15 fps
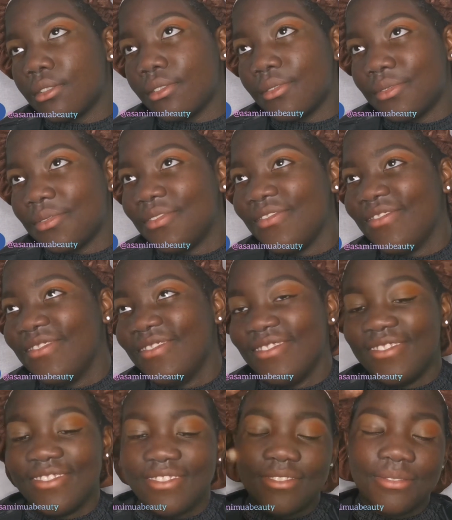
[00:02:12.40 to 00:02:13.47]
it out and put it
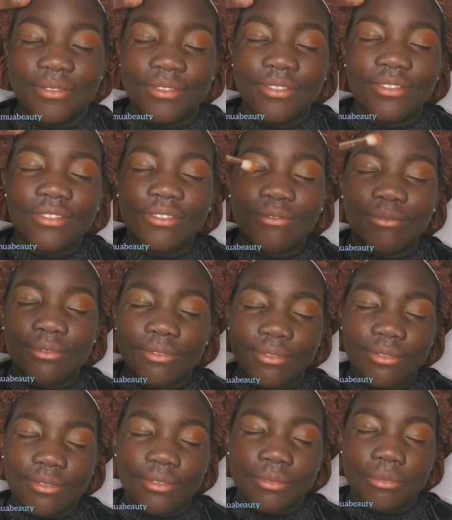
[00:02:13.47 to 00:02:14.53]
all in the description
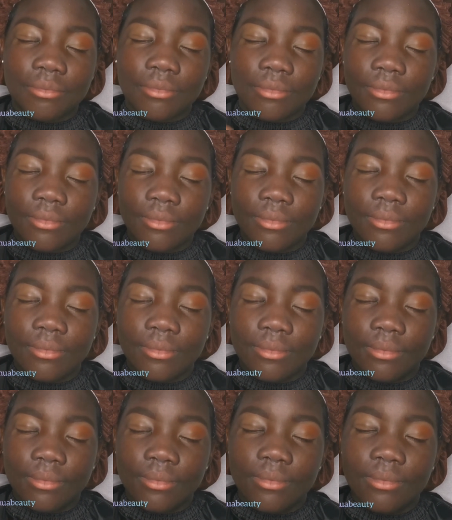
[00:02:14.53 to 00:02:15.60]
box for ya.
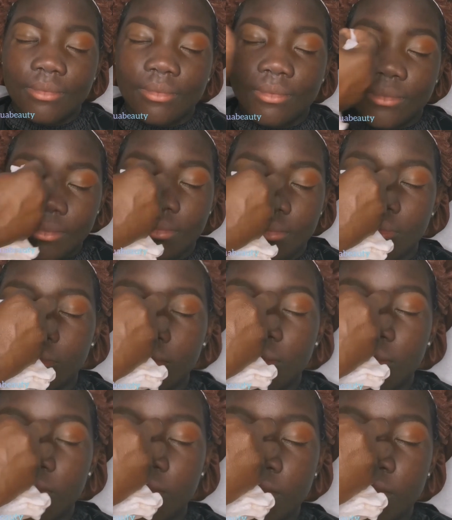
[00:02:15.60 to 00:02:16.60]
I don't know why I didn't